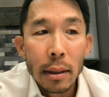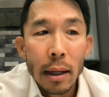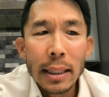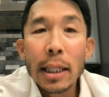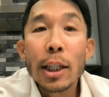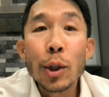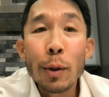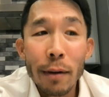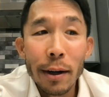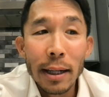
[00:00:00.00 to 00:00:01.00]
I say, because you're
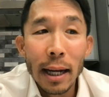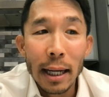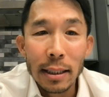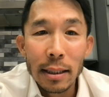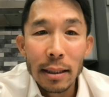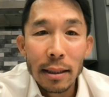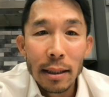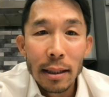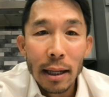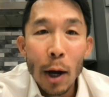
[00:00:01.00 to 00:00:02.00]
very nice.
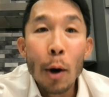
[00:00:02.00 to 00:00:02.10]
I